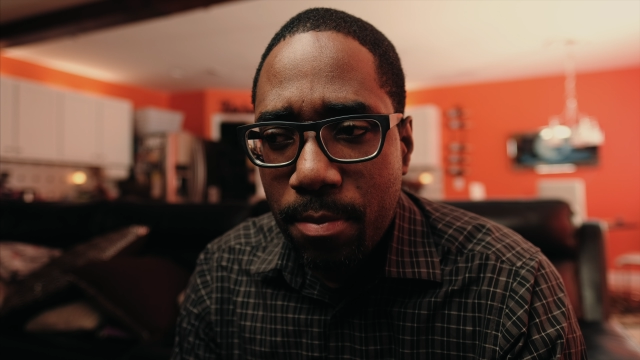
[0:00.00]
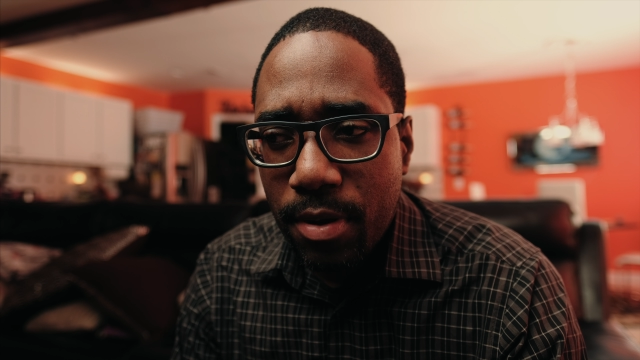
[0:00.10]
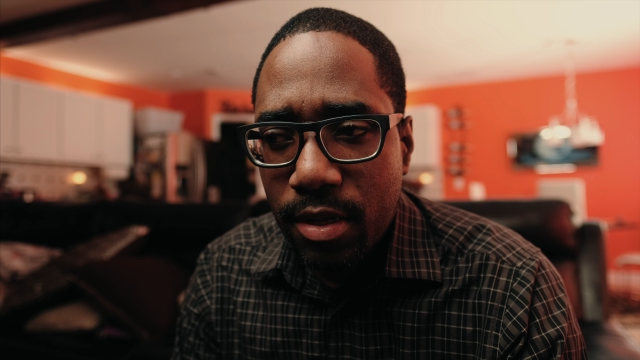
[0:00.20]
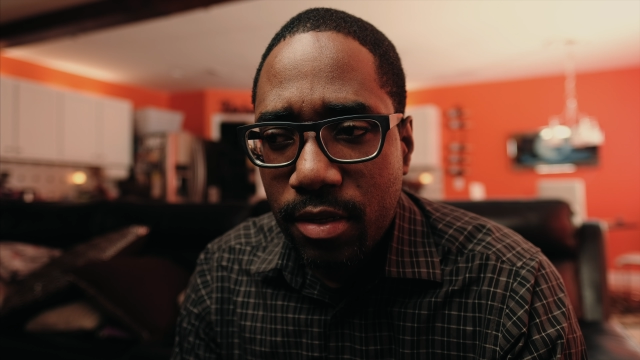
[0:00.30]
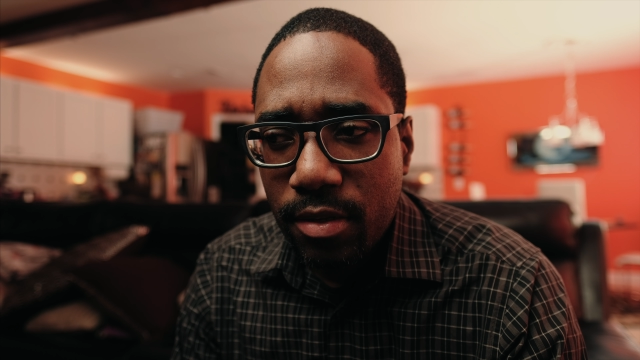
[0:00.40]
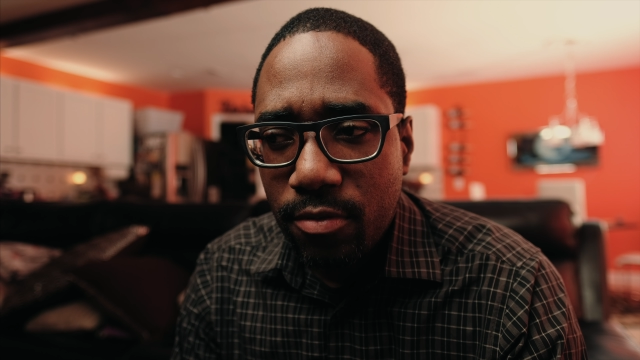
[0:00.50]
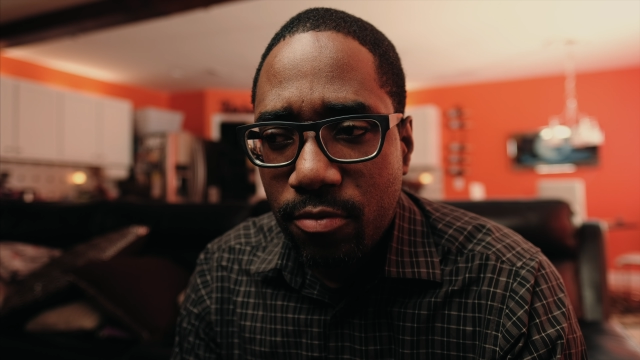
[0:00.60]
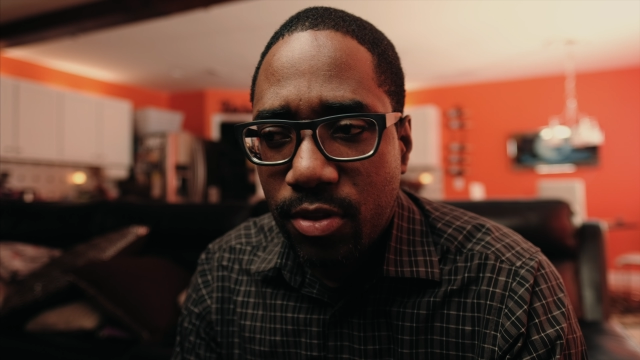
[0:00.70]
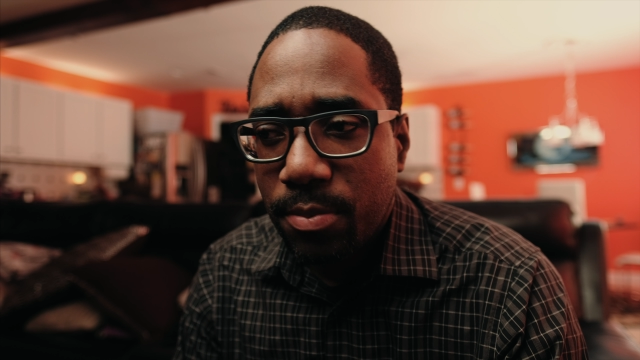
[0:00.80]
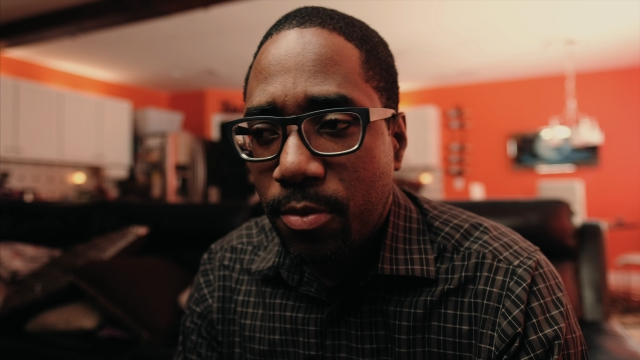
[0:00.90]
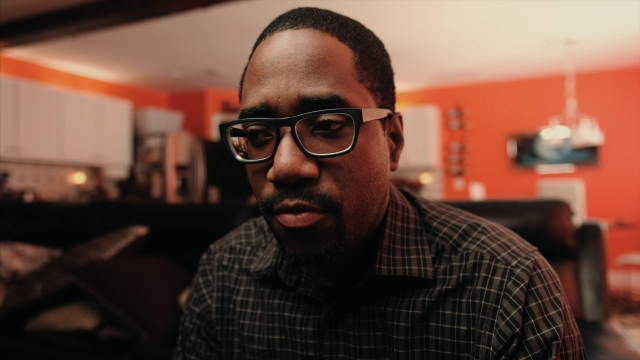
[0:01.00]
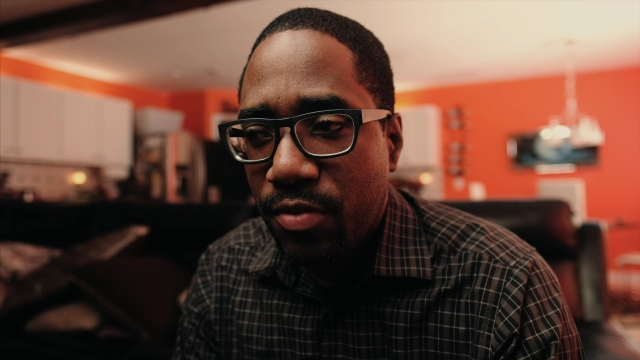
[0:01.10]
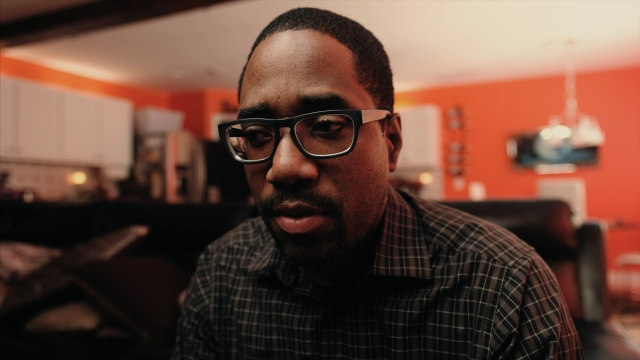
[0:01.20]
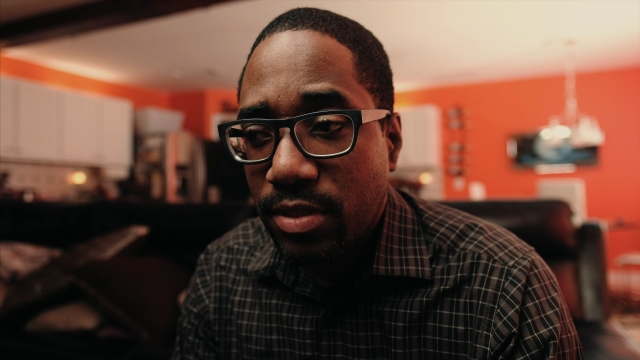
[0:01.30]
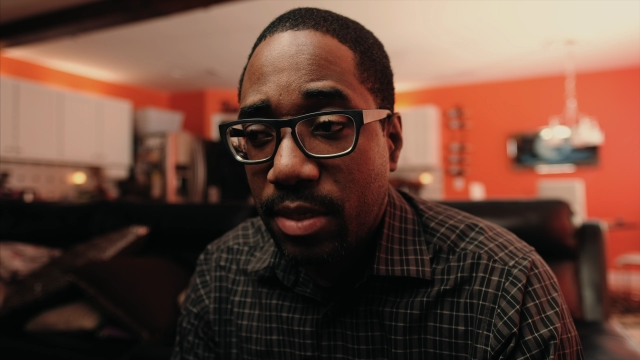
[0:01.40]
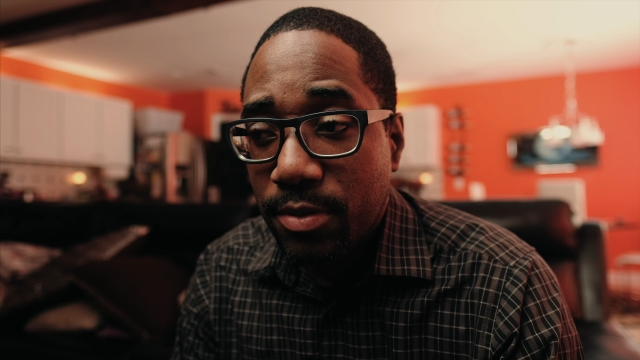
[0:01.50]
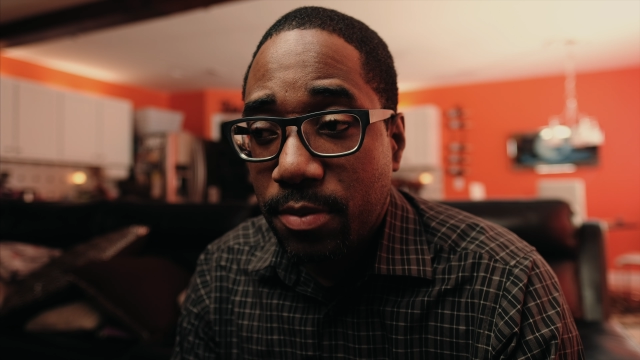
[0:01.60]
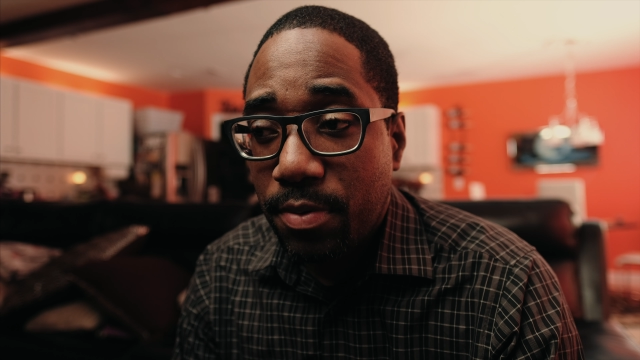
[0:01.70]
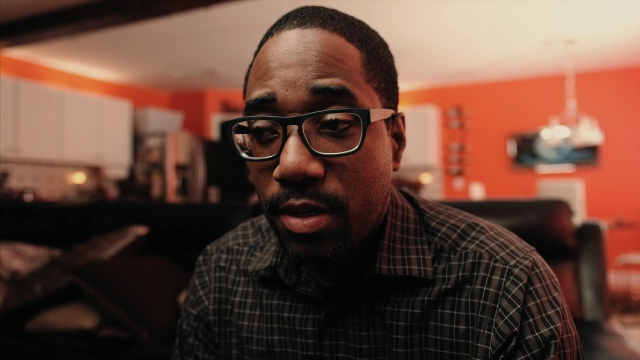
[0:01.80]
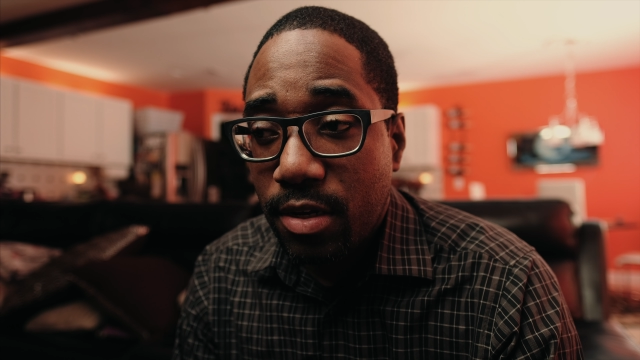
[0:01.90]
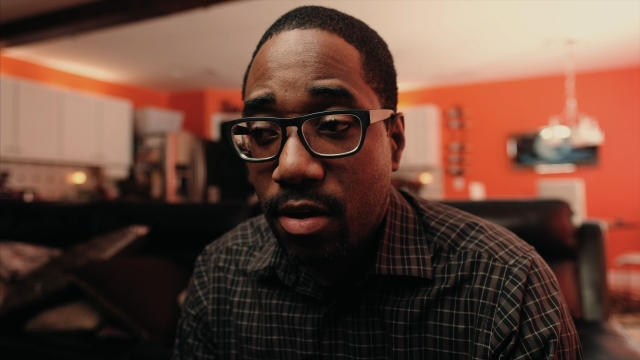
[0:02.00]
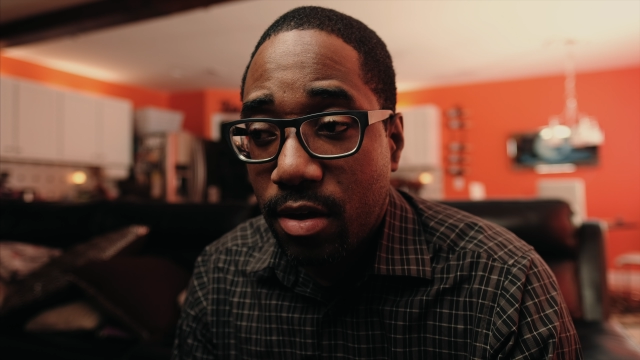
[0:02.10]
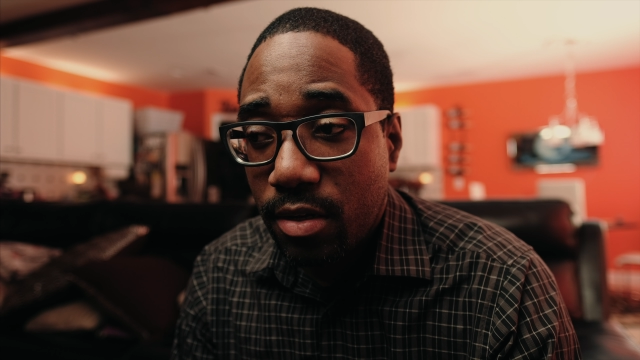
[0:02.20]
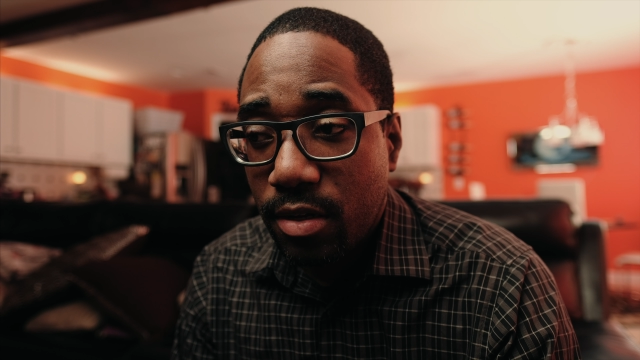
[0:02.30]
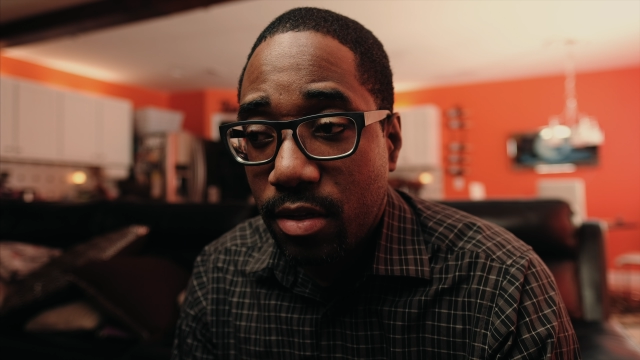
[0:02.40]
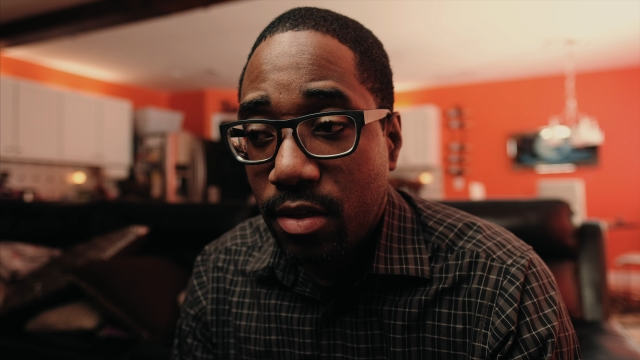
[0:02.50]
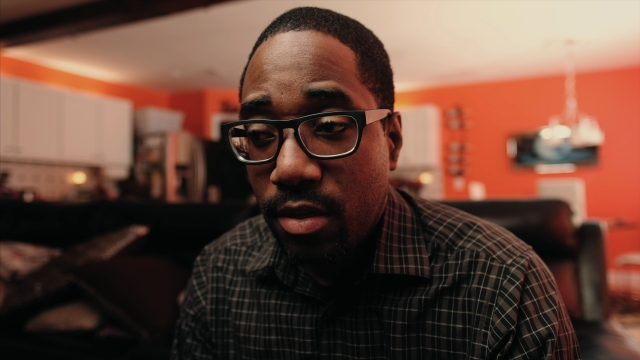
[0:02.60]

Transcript: But with the MOVI, I was able to put on